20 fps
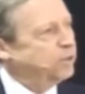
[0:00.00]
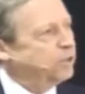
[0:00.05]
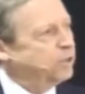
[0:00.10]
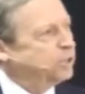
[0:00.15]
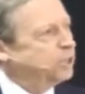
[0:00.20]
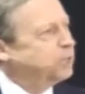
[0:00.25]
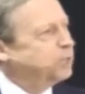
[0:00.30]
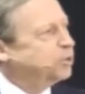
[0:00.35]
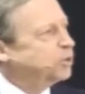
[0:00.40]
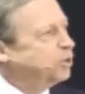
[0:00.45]

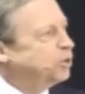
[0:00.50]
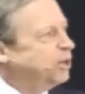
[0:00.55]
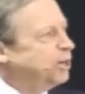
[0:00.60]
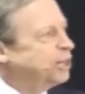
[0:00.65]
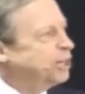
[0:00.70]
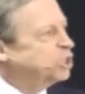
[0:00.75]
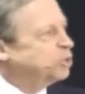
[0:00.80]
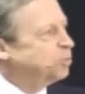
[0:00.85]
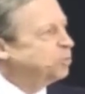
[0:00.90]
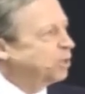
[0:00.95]
Within a typical
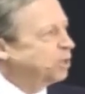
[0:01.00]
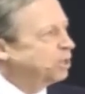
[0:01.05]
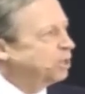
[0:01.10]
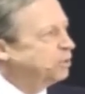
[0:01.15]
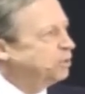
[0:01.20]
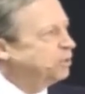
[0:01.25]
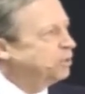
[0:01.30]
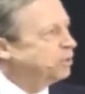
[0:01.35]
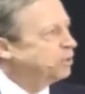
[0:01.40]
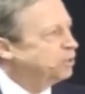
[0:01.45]

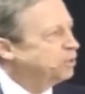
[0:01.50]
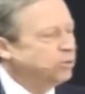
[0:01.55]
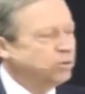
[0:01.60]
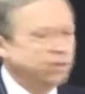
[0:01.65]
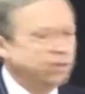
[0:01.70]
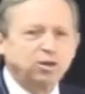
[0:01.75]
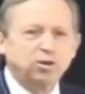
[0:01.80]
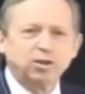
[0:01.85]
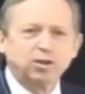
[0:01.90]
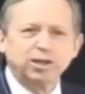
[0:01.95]
hospital,
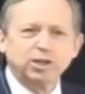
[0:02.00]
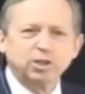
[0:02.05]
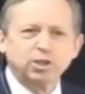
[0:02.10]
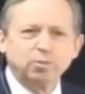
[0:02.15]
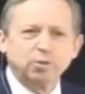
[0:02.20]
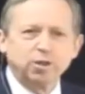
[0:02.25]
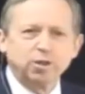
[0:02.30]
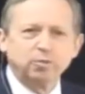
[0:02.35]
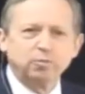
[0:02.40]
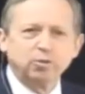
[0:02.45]
acute care
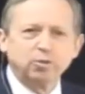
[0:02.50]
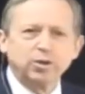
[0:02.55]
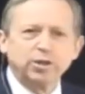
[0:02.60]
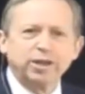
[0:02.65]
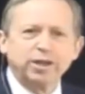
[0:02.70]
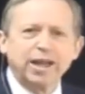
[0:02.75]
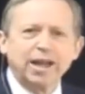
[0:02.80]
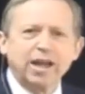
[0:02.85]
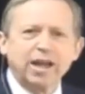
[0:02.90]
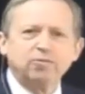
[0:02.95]
hospital, more
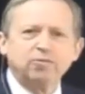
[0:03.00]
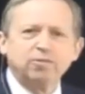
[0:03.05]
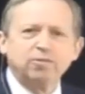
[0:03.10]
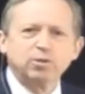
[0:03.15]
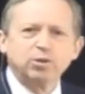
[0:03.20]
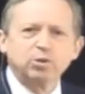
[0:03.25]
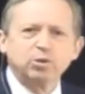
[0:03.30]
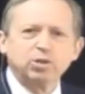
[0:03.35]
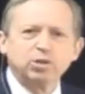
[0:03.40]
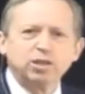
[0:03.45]
than half
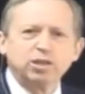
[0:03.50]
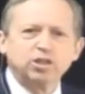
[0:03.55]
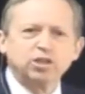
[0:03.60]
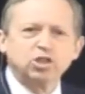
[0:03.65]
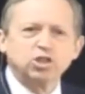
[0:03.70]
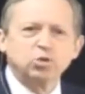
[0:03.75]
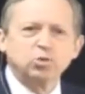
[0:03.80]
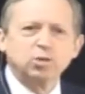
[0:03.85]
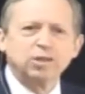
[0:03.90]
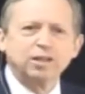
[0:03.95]
of those
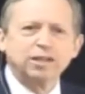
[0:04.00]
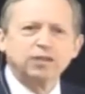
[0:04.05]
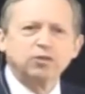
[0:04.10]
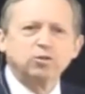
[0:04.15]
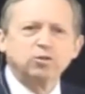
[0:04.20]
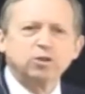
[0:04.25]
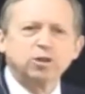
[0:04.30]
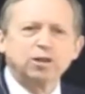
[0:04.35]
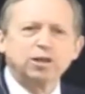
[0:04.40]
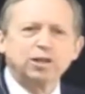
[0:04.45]
cases will
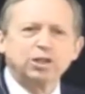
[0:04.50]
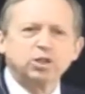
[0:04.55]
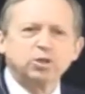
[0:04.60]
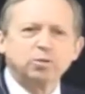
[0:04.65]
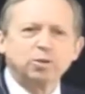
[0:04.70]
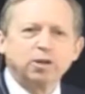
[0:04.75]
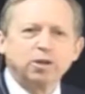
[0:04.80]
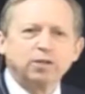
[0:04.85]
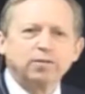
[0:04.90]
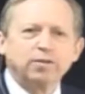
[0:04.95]
enter the
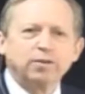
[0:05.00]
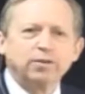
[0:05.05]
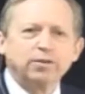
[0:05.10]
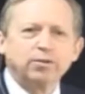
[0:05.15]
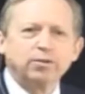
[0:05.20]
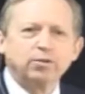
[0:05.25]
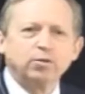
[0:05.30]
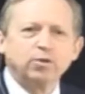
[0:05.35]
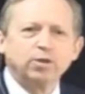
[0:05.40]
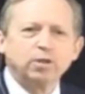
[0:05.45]
hospital
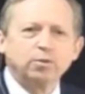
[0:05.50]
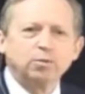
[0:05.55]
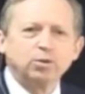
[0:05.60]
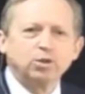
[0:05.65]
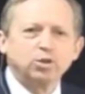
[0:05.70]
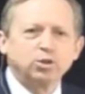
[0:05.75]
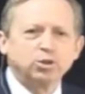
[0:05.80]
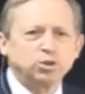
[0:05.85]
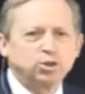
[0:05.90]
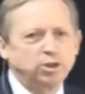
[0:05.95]
through the
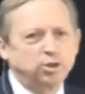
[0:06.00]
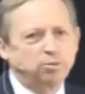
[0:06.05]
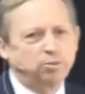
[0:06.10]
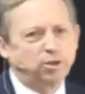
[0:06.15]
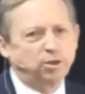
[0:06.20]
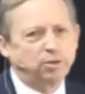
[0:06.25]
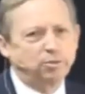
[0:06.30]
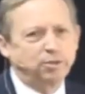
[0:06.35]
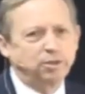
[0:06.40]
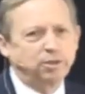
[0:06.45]
emergency
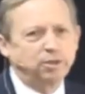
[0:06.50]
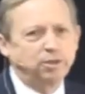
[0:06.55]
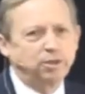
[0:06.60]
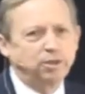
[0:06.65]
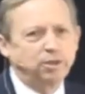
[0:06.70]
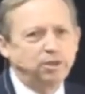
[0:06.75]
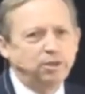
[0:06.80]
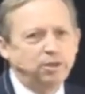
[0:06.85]
department.